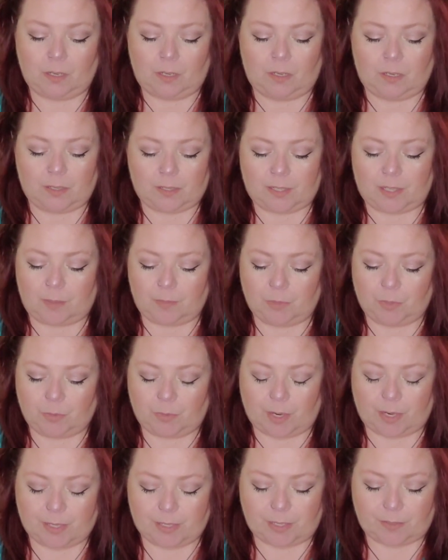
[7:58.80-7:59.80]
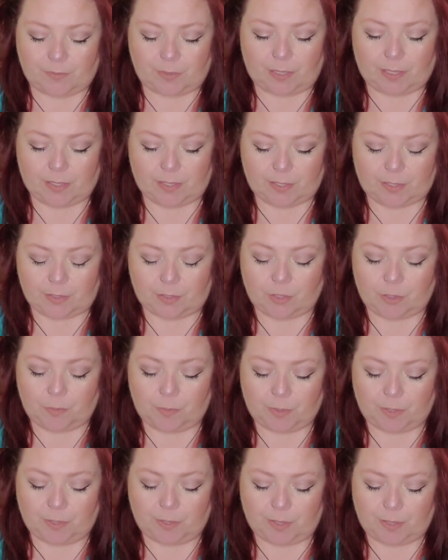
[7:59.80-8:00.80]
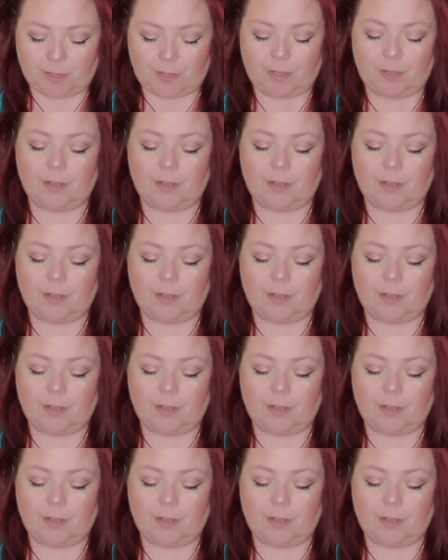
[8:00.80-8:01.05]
Sun, Moon, Rising, Venus, and Jupiter